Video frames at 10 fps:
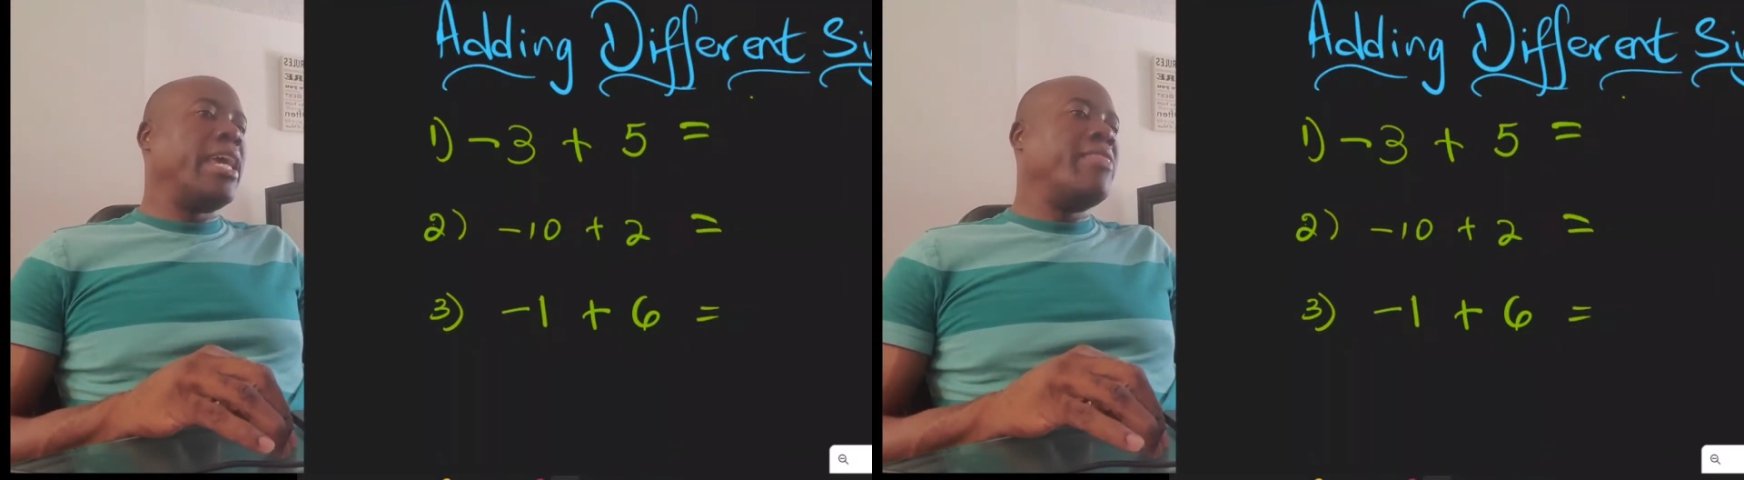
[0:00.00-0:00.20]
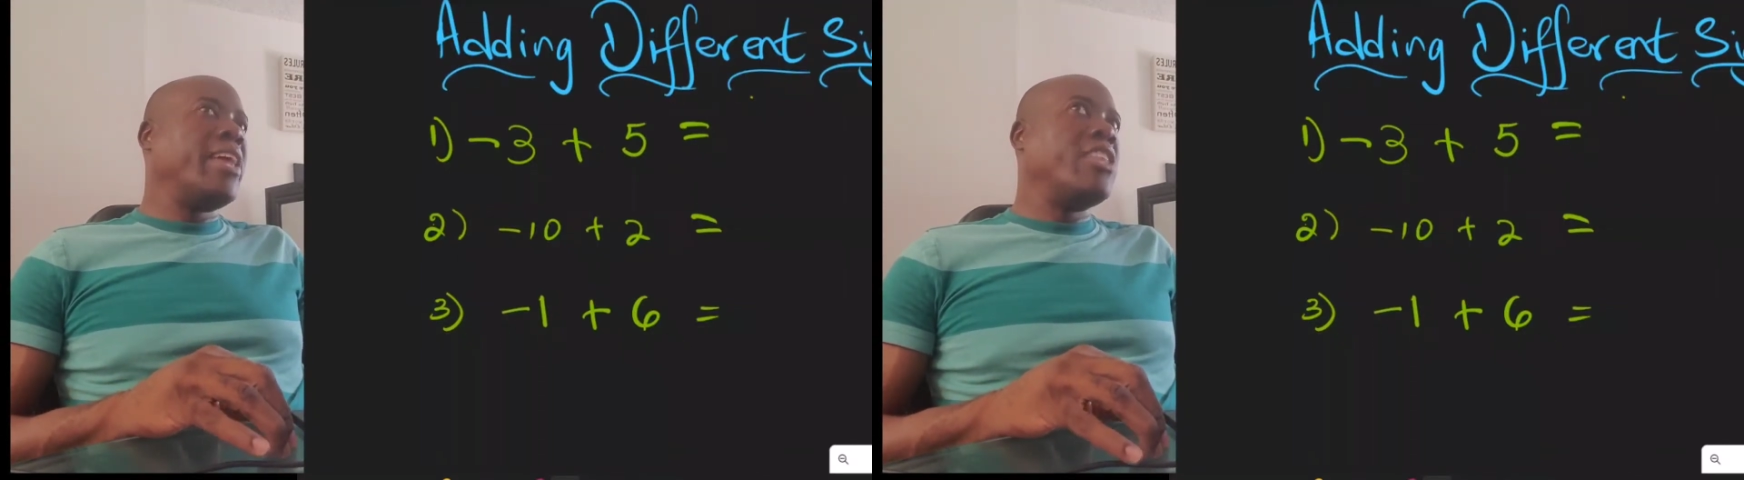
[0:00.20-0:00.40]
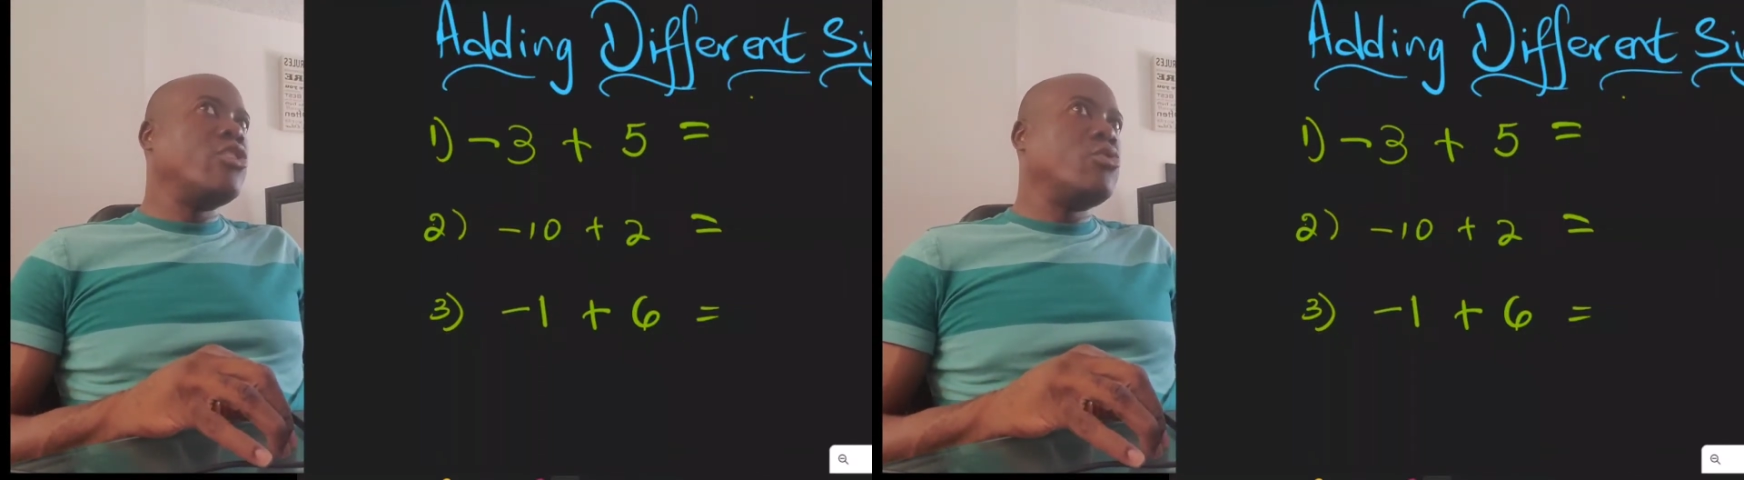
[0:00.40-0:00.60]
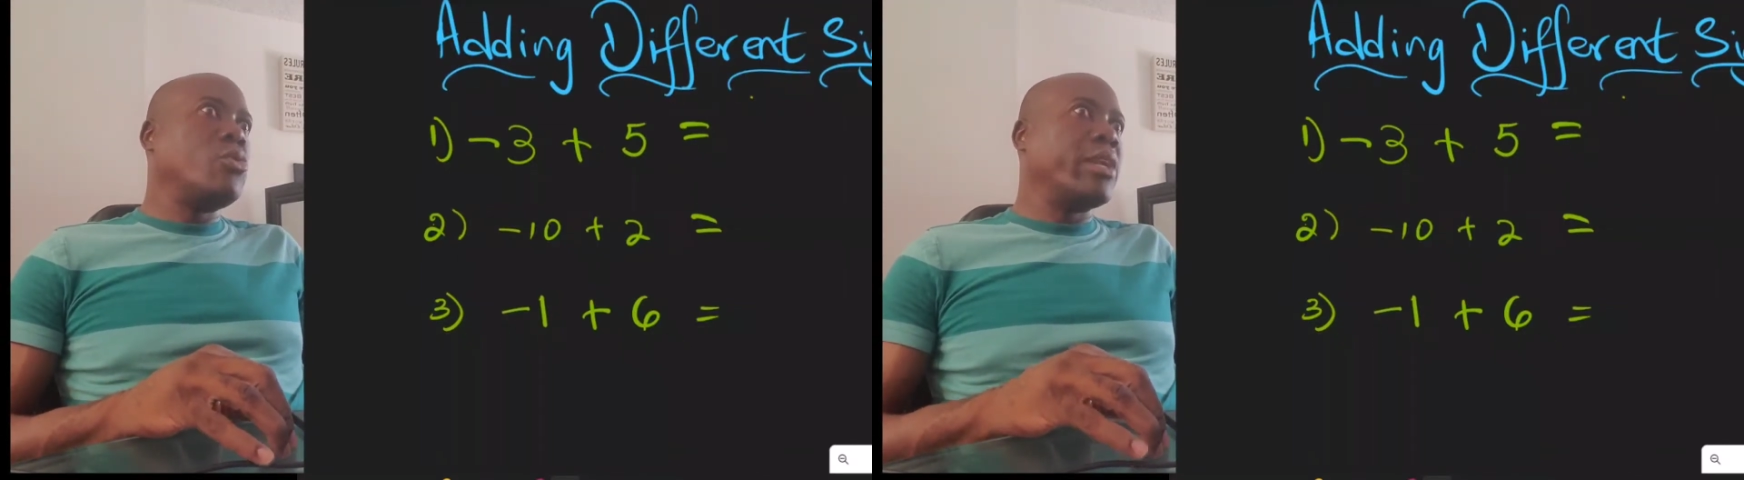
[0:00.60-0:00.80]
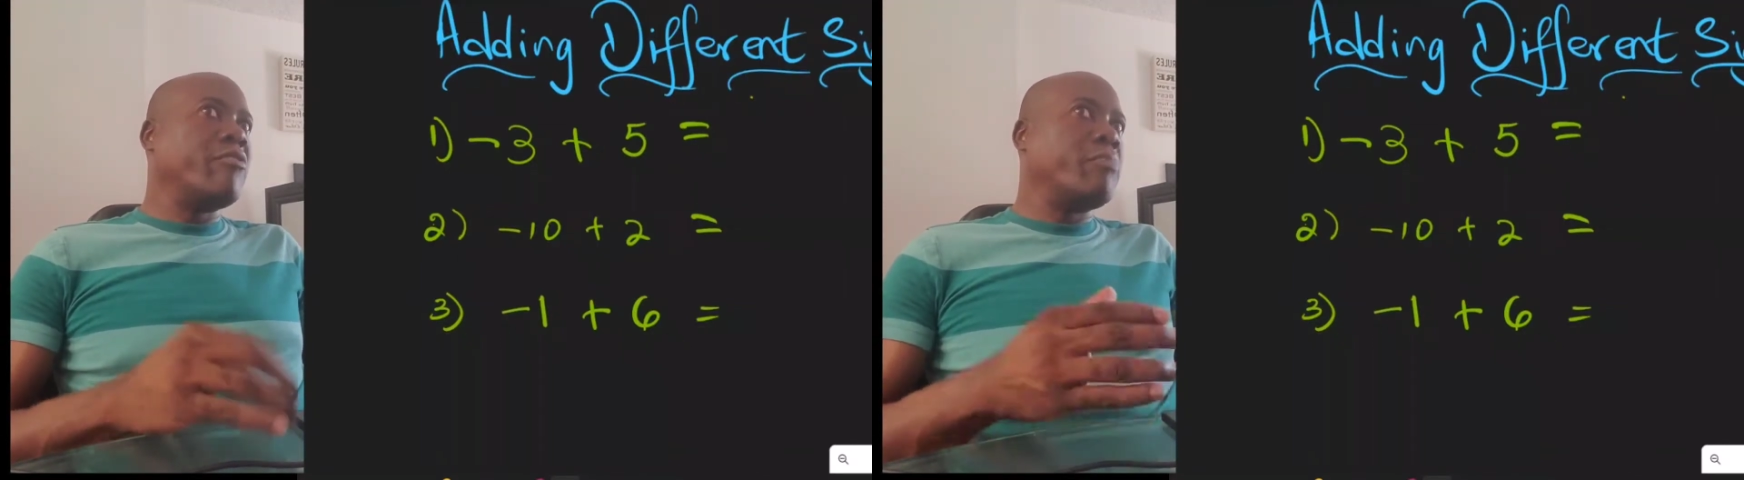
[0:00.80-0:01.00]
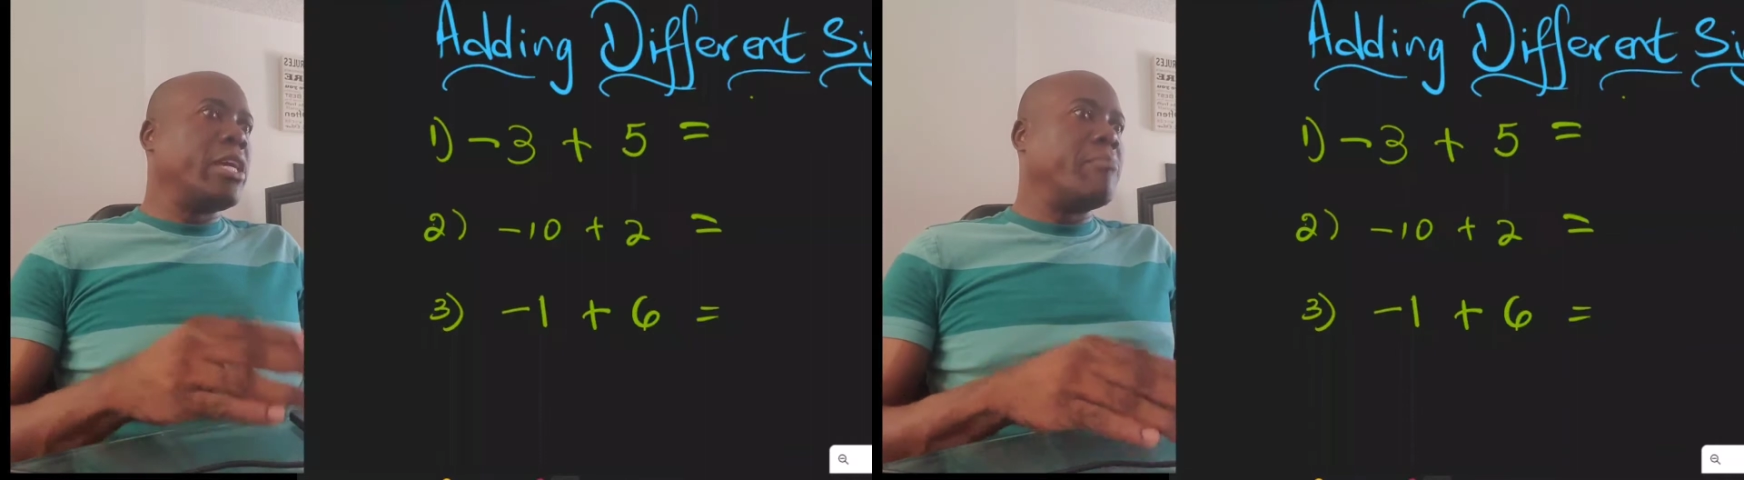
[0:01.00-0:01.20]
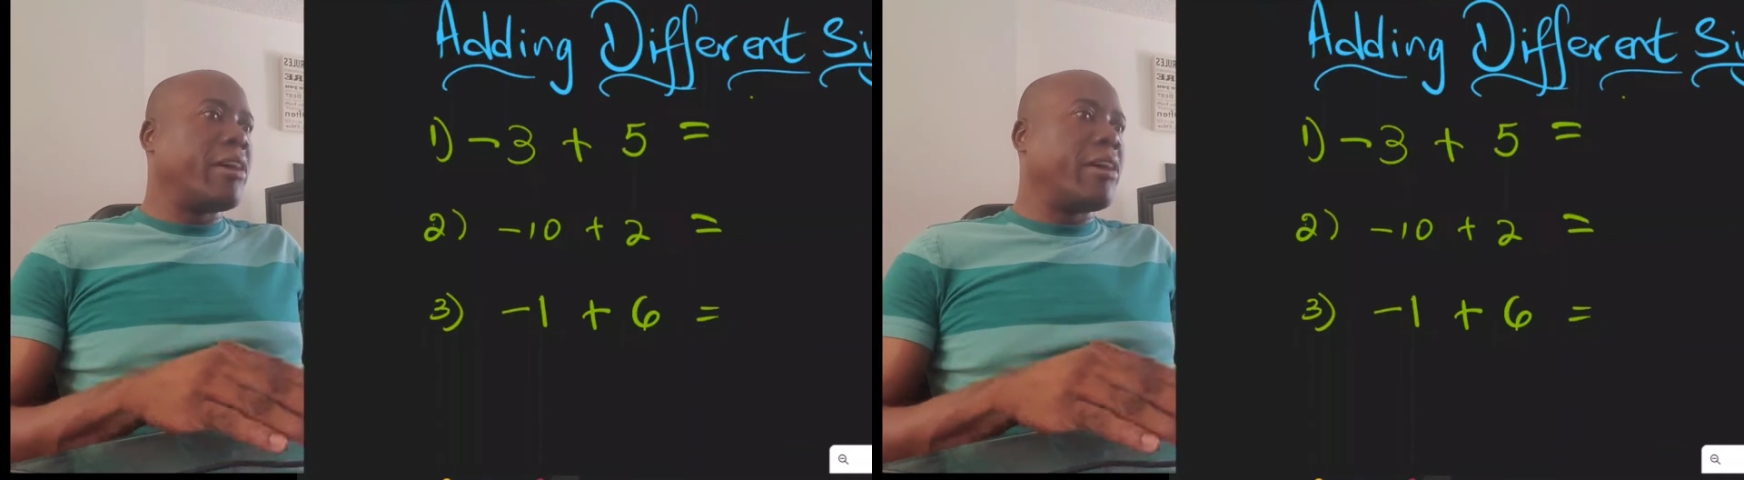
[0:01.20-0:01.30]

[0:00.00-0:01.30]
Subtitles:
and then you would have paid